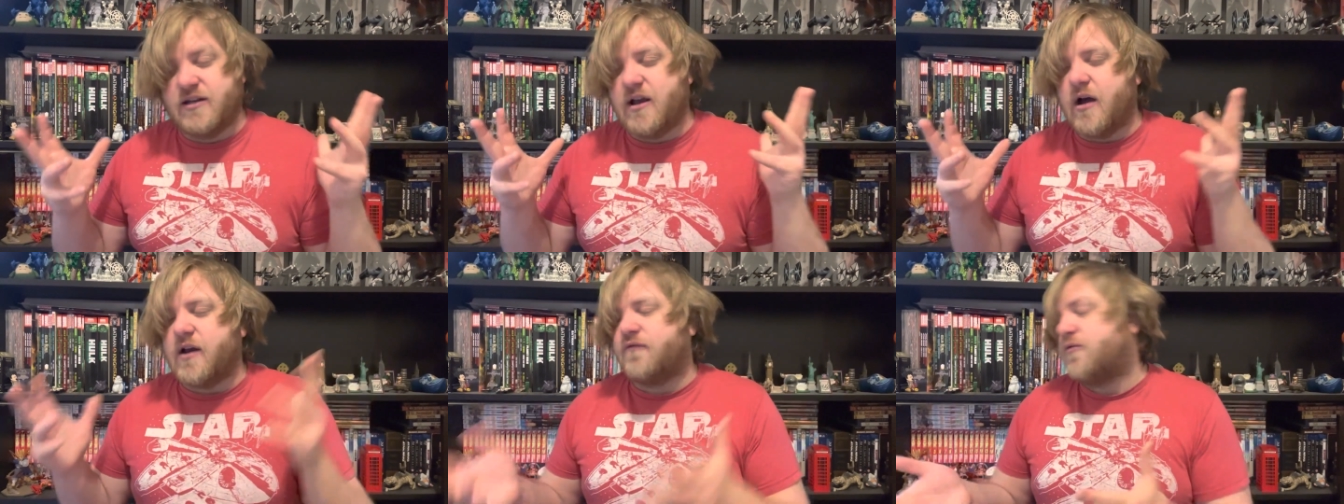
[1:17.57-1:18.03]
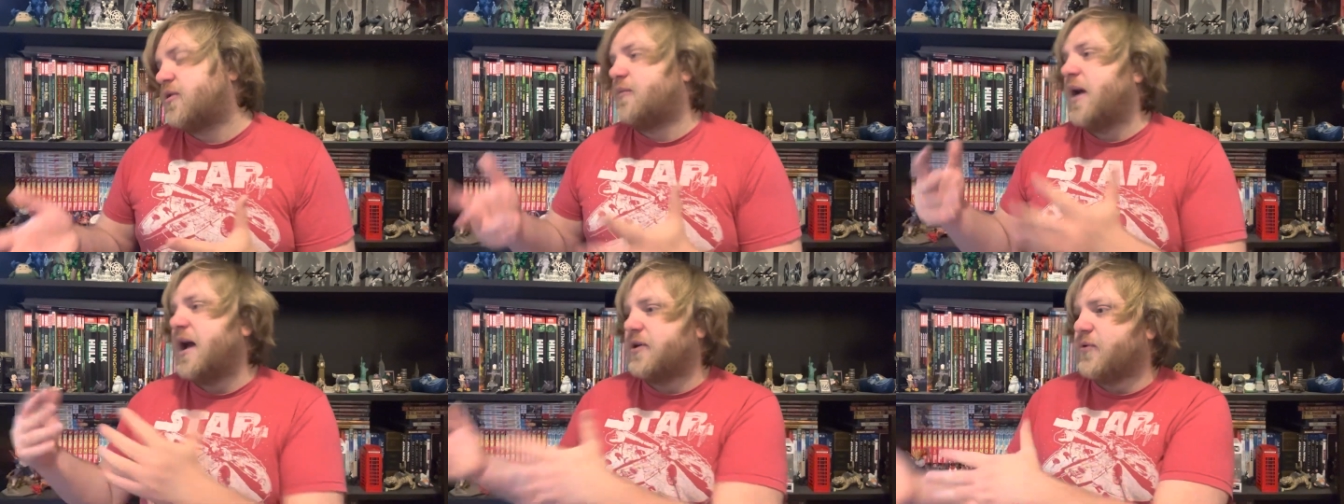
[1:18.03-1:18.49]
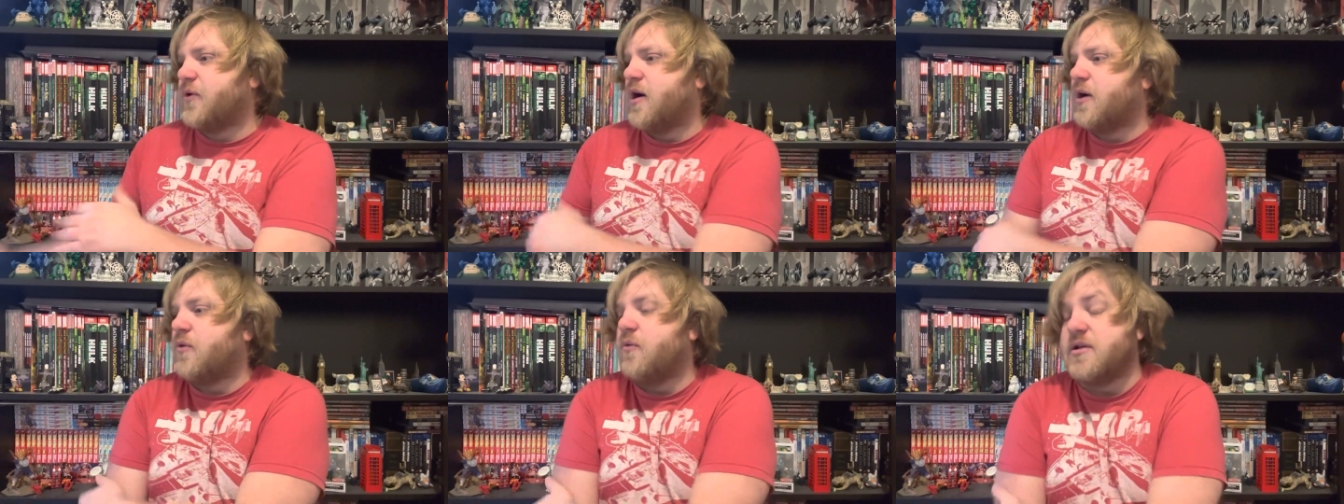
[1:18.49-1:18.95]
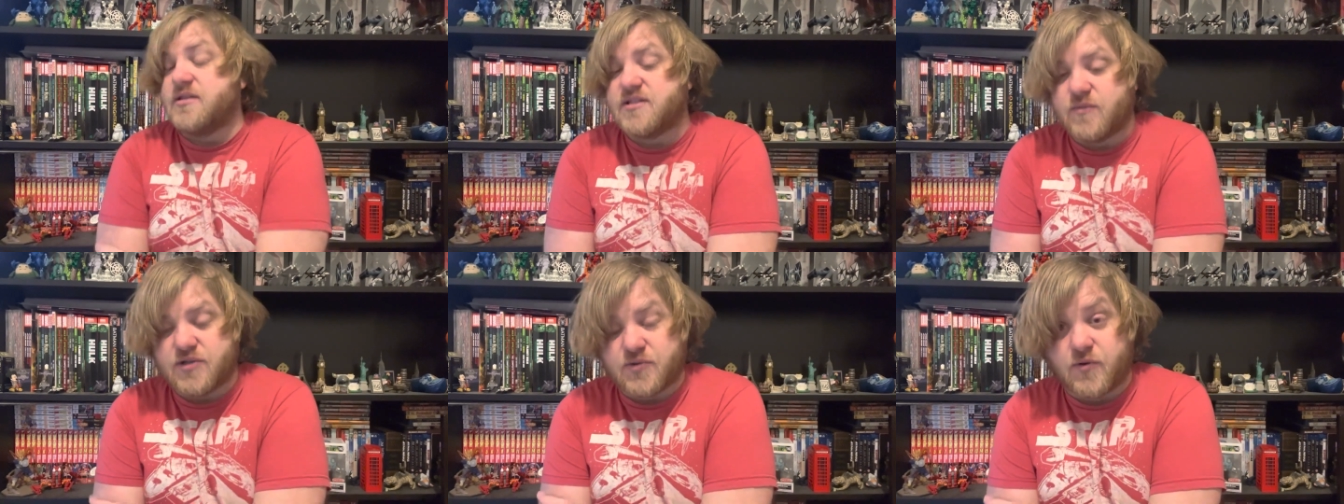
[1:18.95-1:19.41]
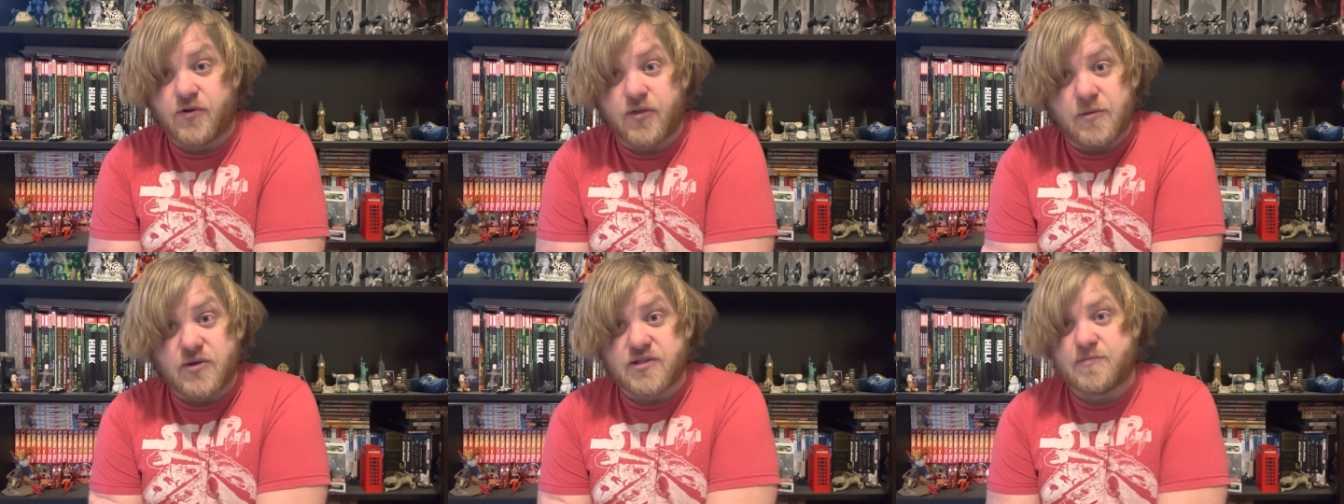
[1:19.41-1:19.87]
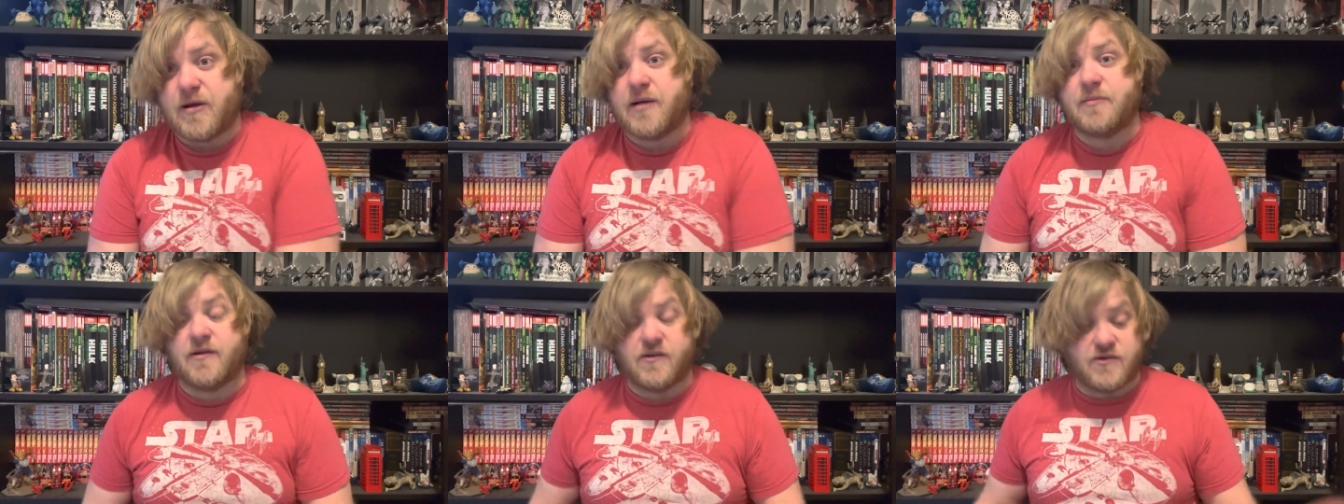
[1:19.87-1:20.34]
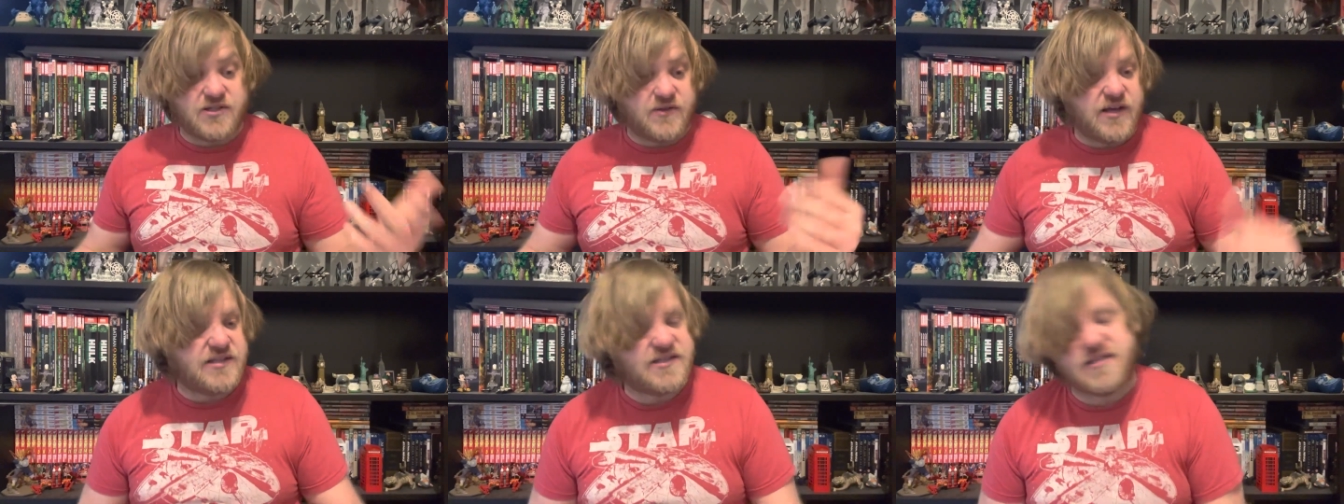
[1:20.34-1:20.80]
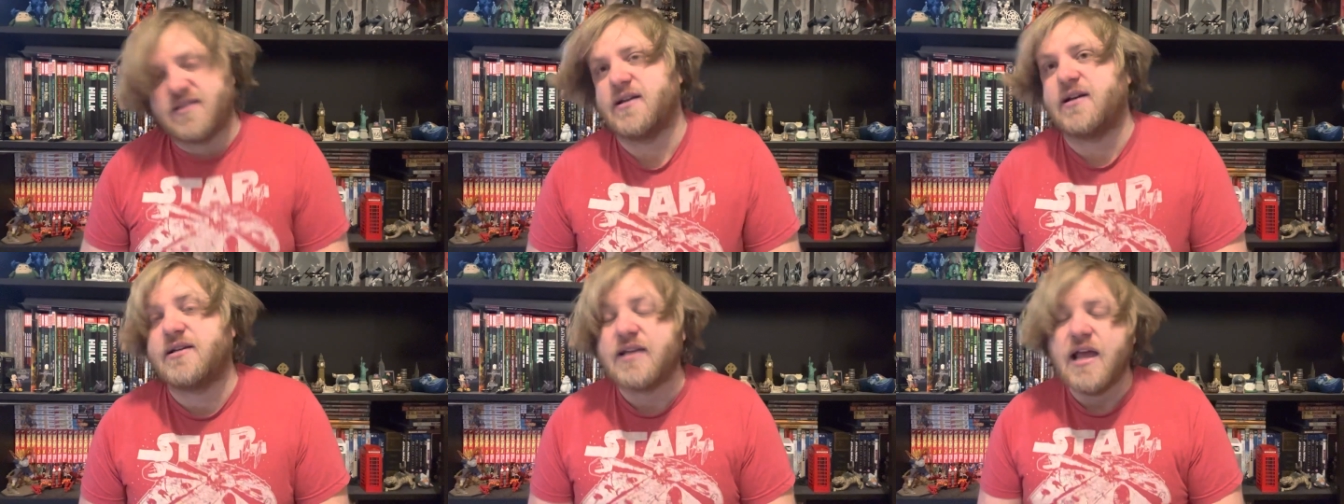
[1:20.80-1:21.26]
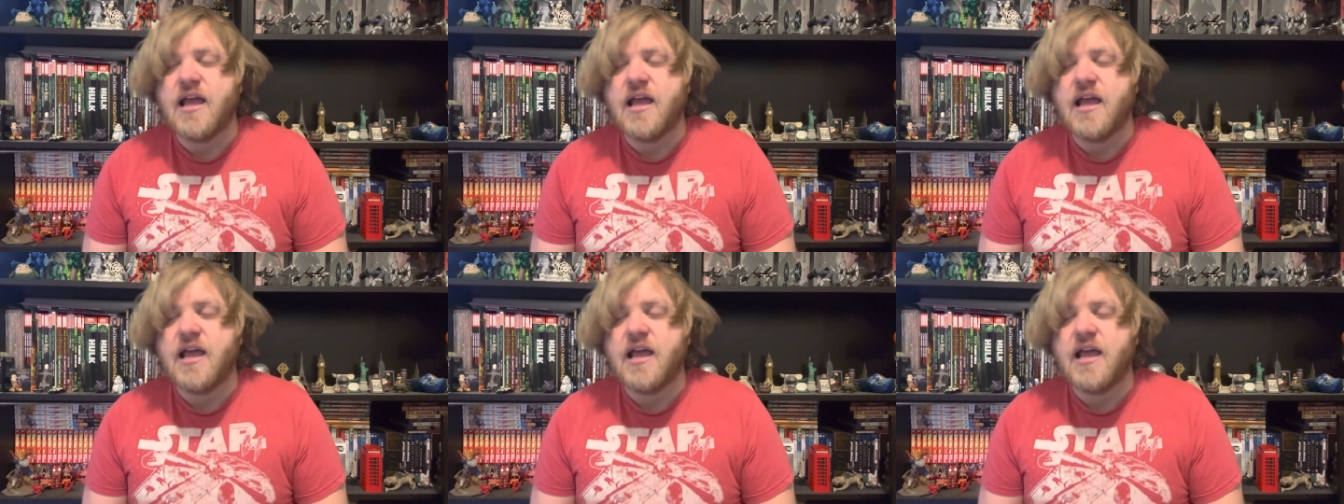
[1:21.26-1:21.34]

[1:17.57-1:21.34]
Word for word: God of War Ragnarok ones, which were the most popular, so that sucked.